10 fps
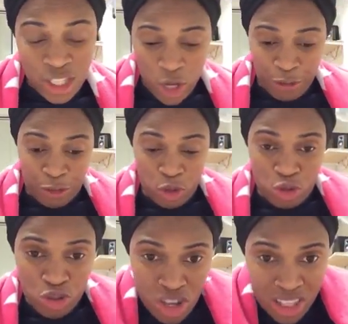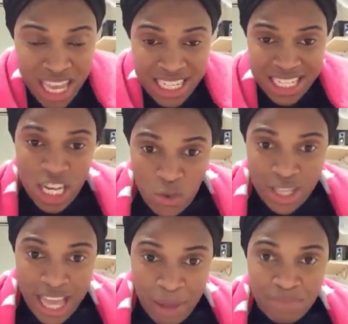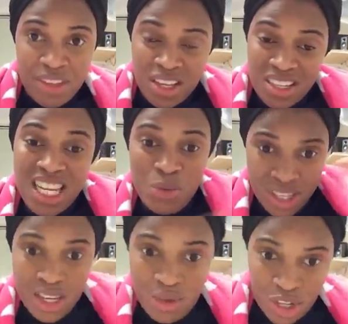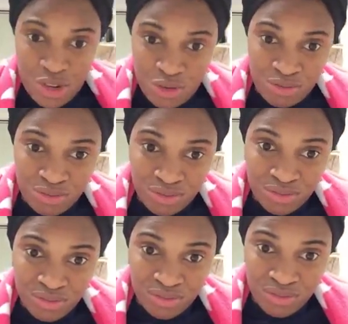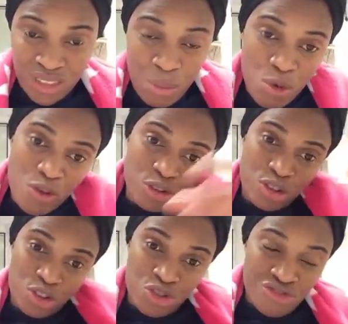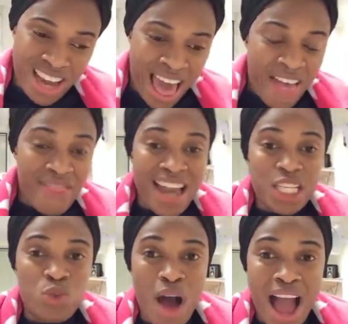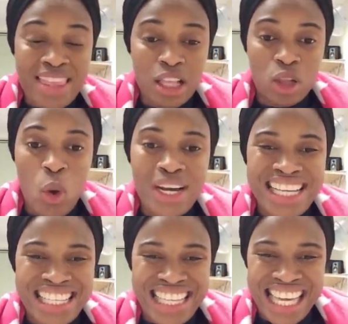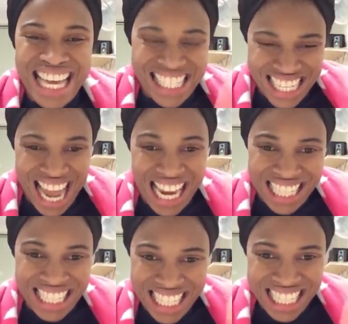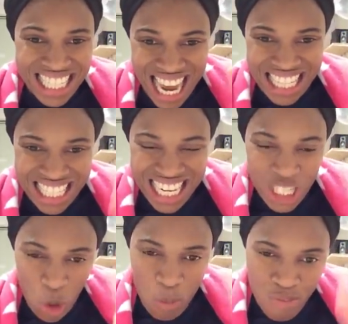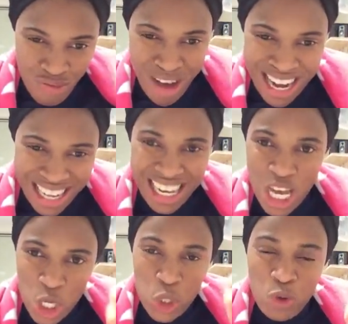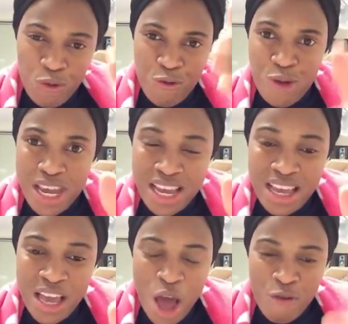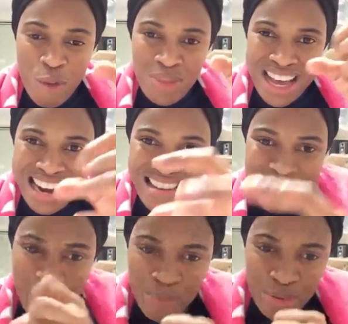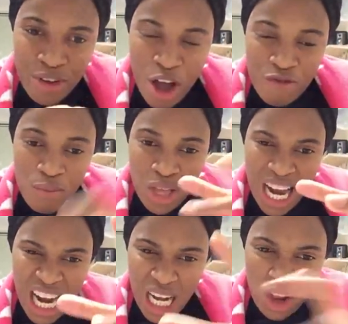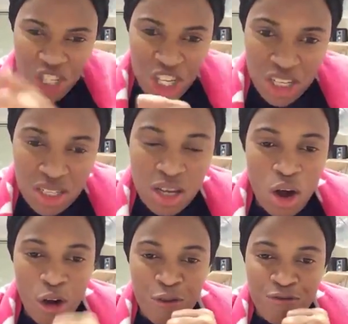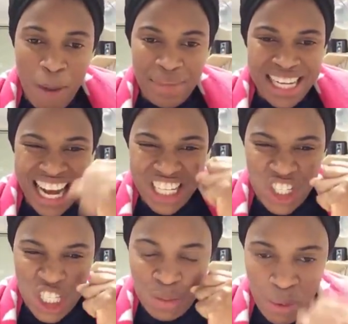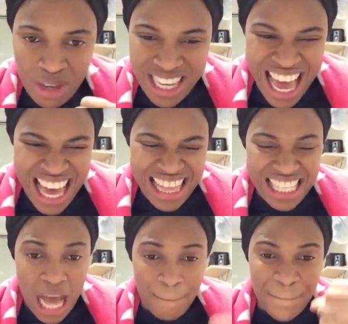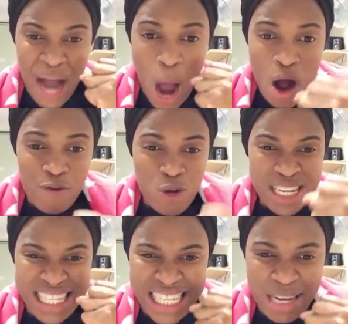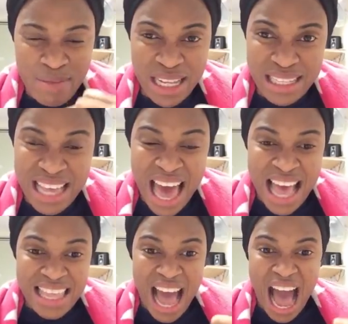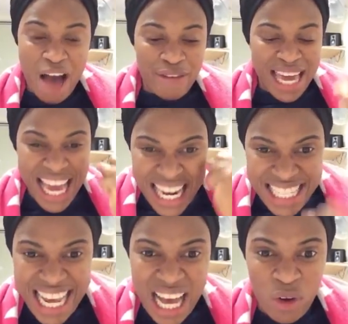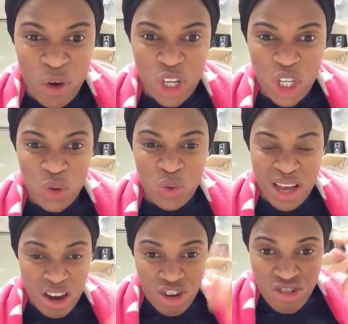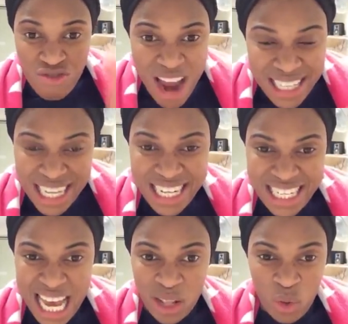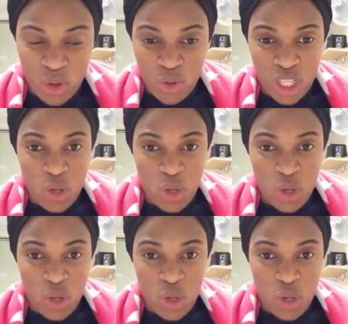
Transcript: So if you do not then deal with them, they will deal with you and move on to your children. That is why the Lord is here tonight, tonight, to break you free from the grip from the clutches of familiar spirits. These are powerful demons that have intel on you, correct intel on you.